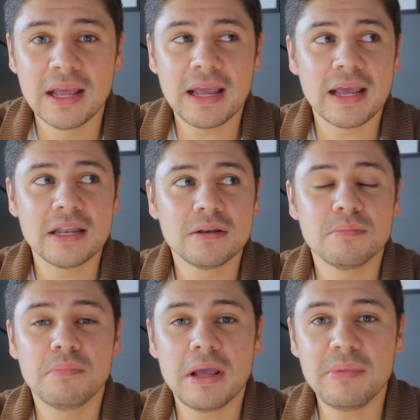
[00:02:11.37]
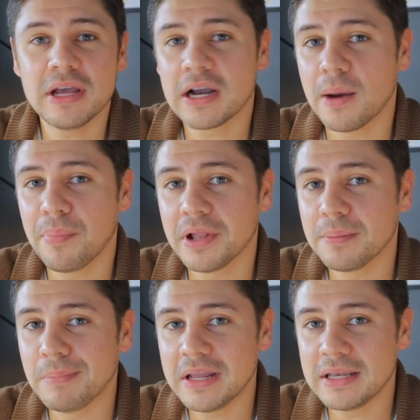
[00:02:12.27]
and maybe a couple
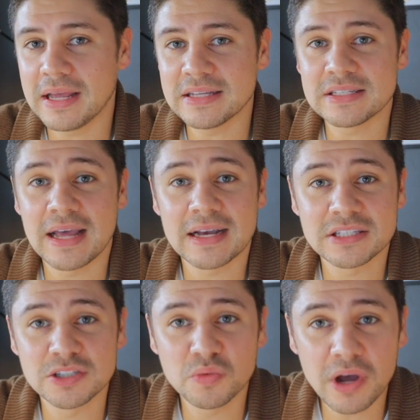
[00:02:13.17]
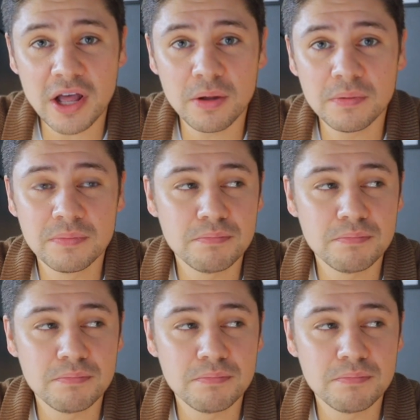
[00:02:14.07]
of midday snacks as well,